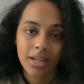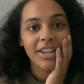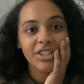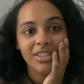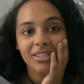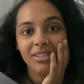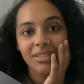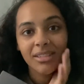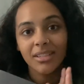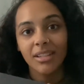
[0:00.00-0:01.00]
I just
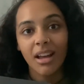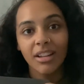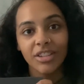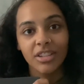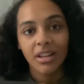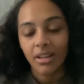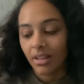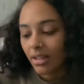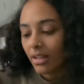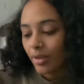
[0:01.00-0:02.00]
searched
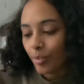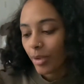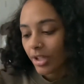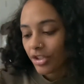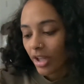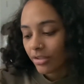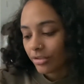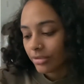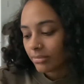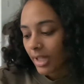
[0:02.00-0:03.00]
bullet
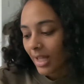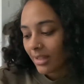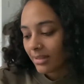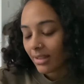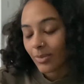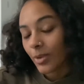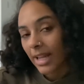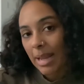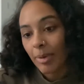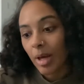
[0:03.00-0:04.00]
journal and this one
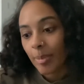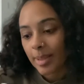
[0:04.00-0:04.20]
came up.